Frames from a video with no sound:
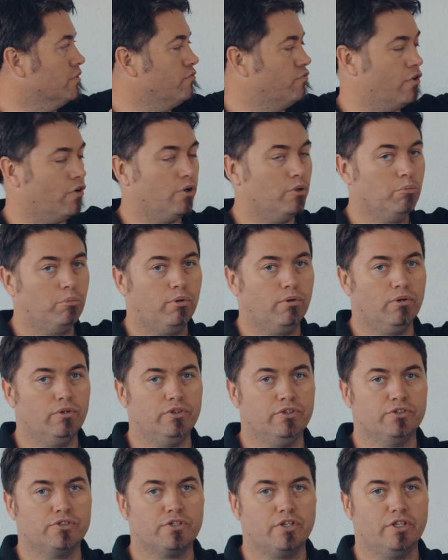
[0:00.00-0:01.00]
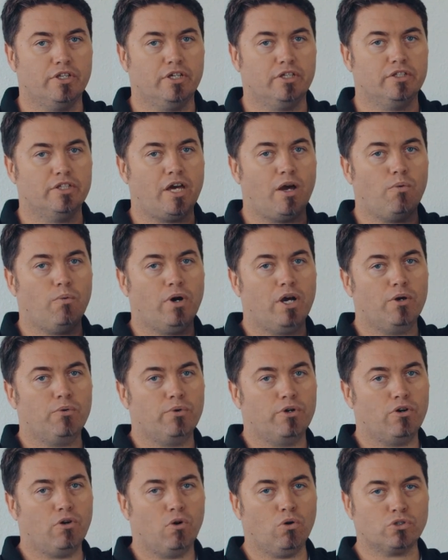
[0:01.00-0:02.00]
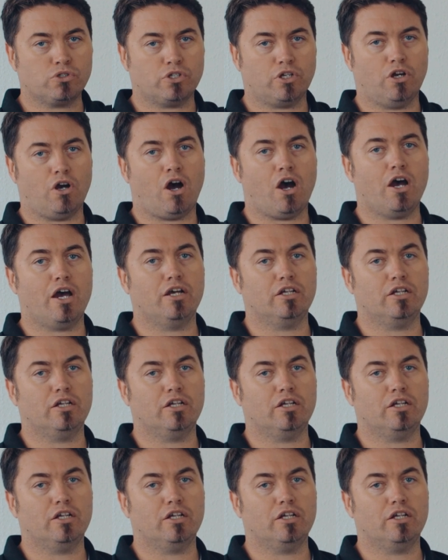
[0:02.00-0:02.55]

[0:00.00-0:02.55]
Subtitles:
Very important. So that way we're also